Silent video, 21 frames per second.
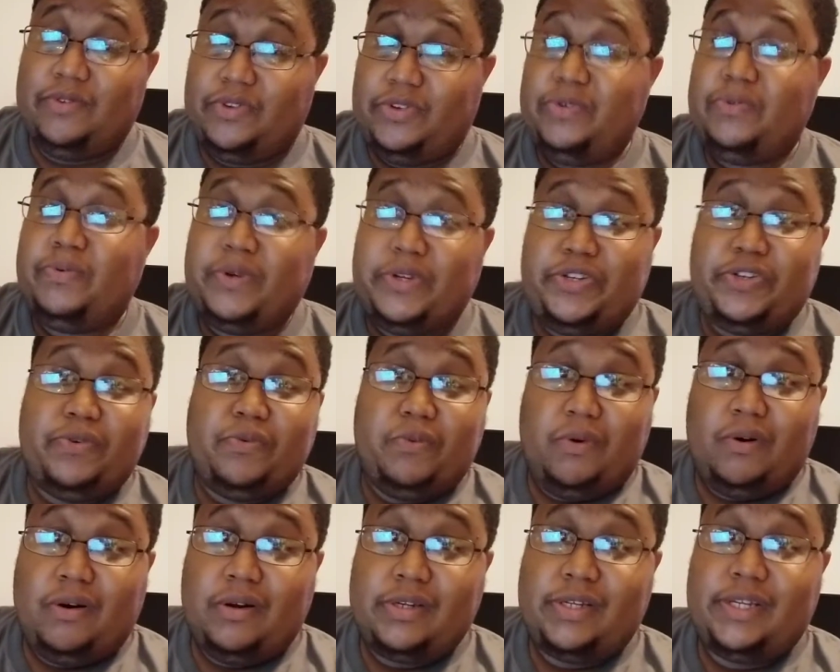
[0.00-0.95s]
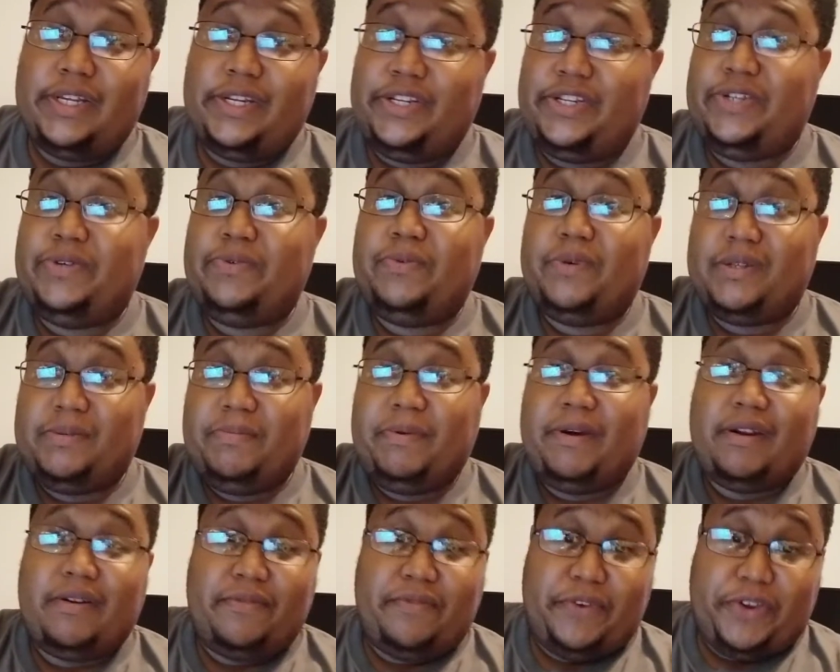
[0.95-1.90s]
Do what you want and do what's
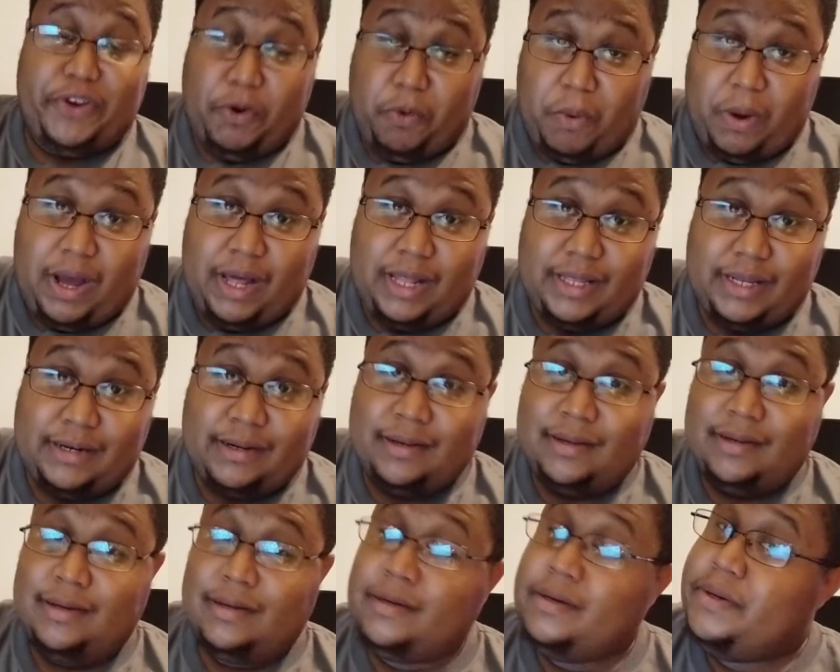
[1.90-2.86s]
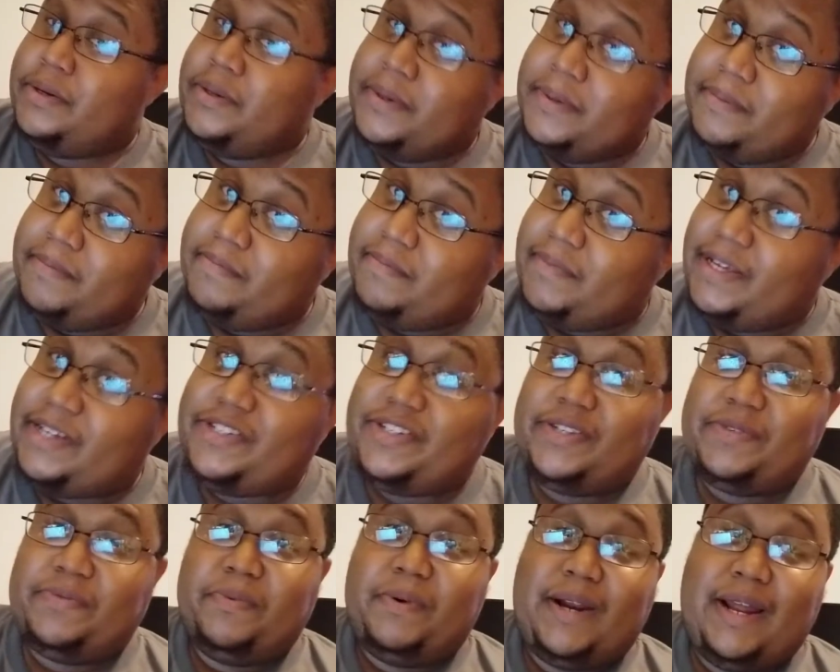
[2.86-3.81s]
better for your wallet. That's
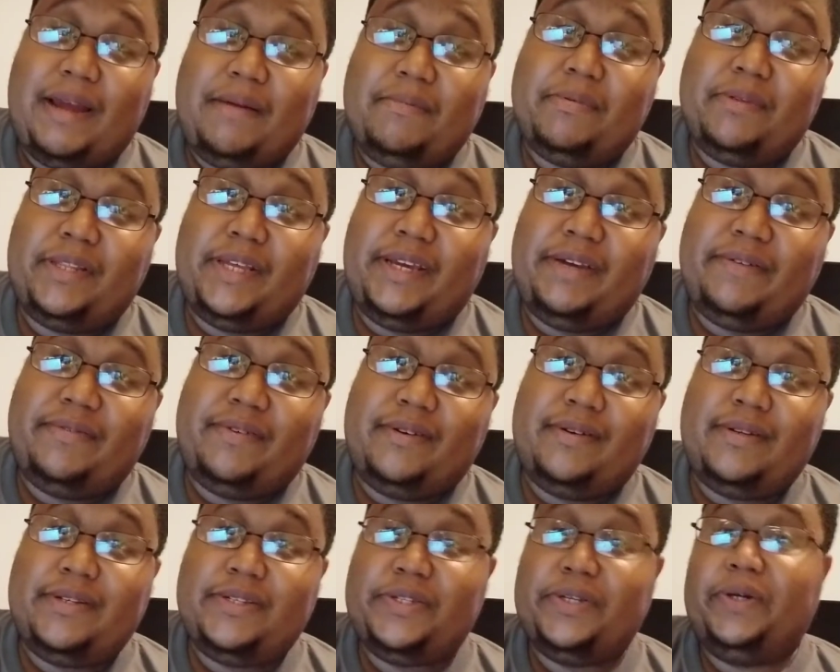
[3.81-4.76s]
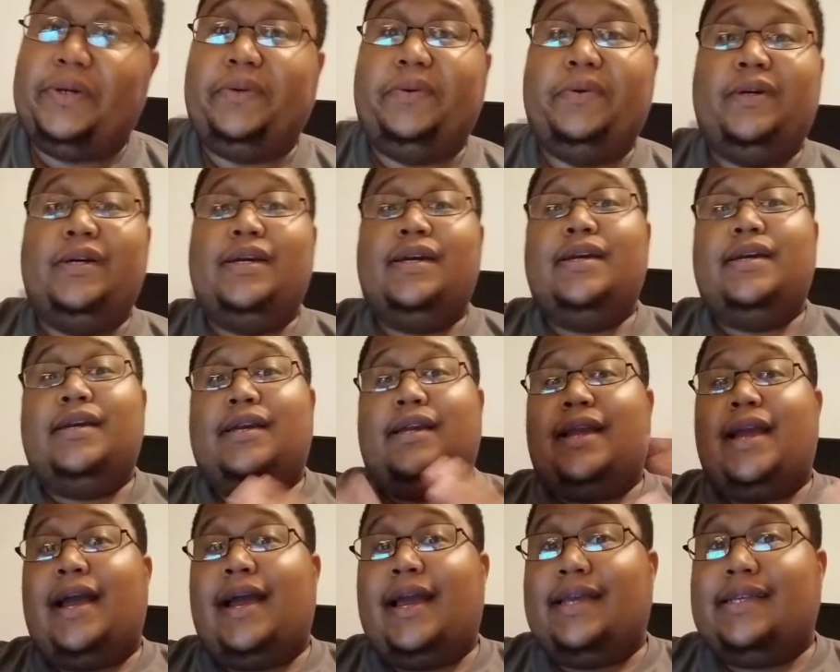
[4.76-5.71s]
just what I believe. So,
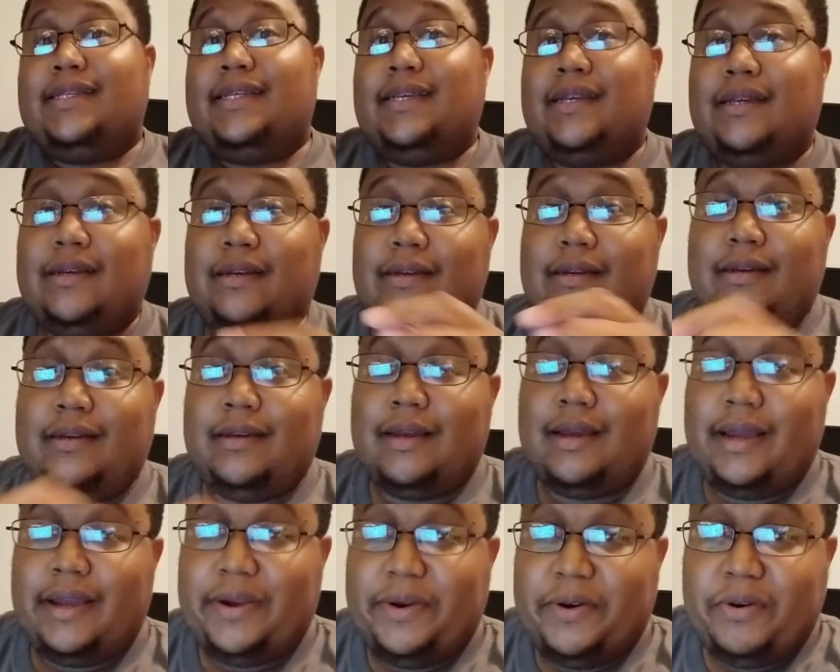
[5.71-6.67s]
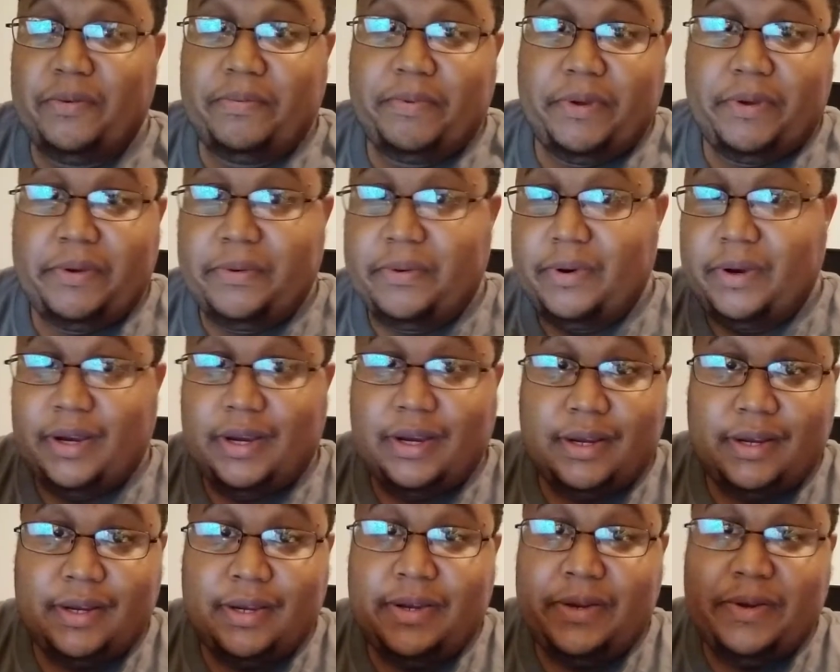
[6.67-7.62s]
guys, I hope you
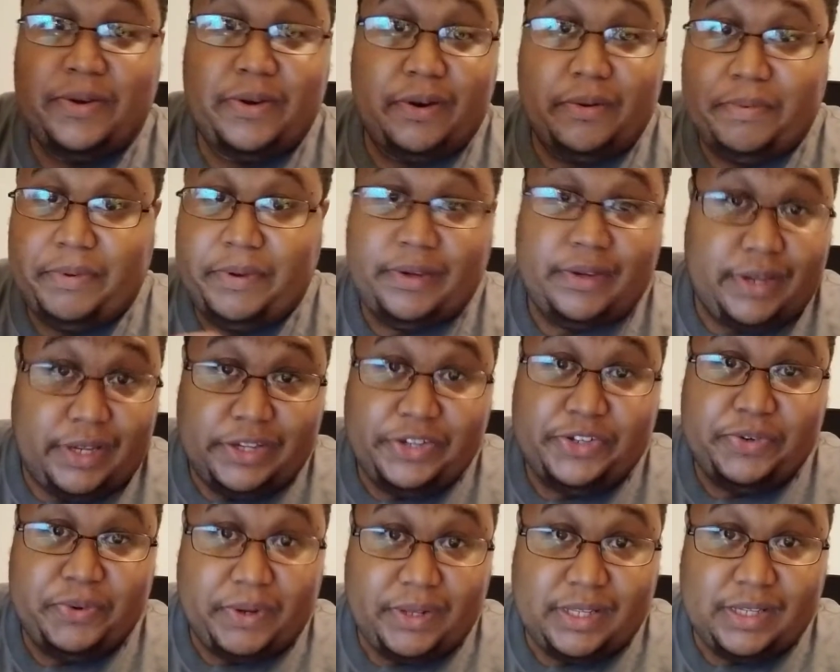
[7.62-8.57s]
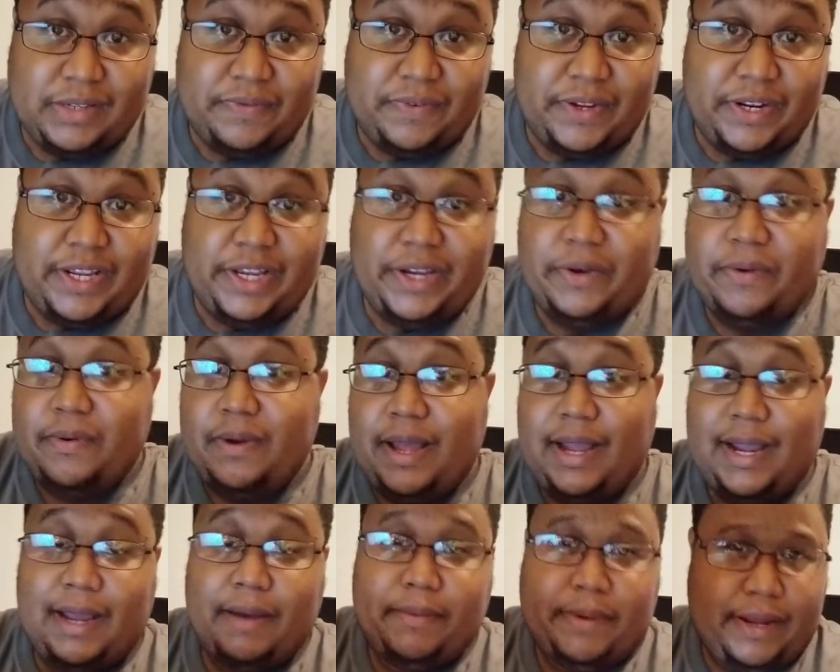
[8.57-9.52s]
uh, hope you enjoyed this video.
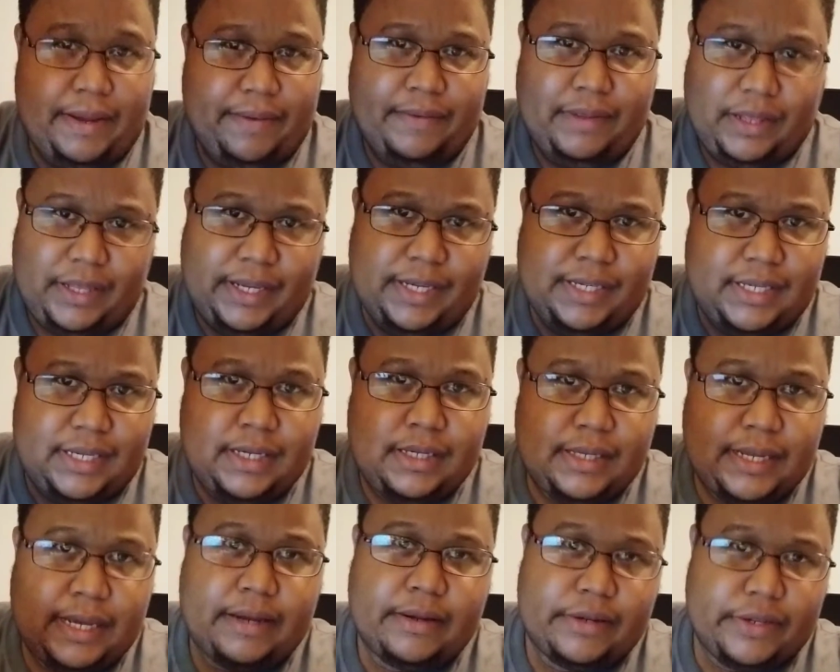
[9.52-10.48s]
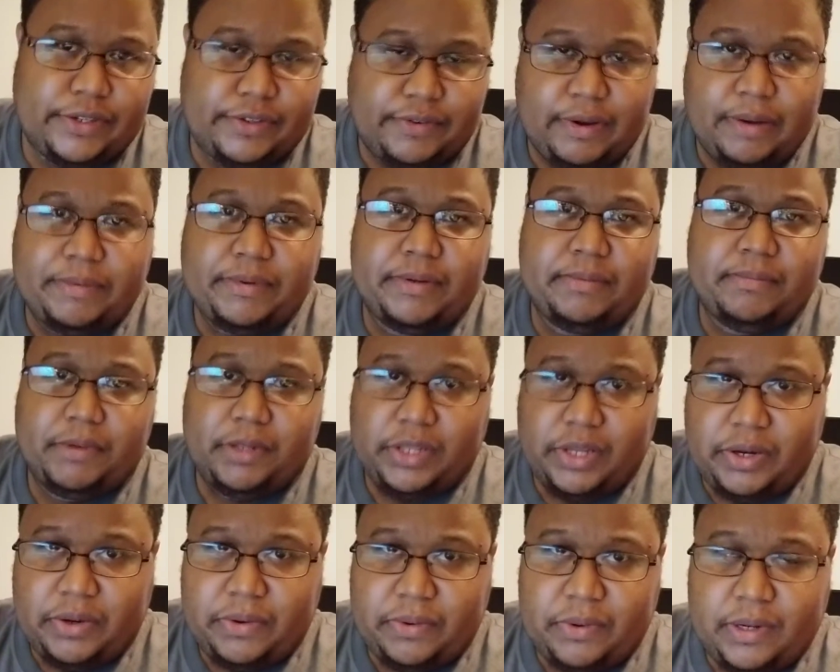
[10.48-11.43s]
I'm gonna have the links down in the description
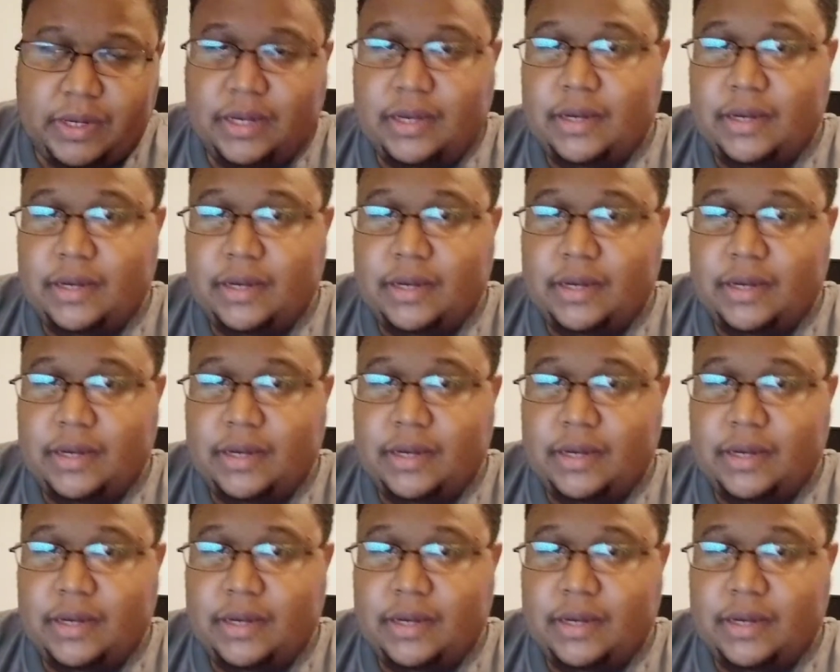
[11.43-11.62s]
below.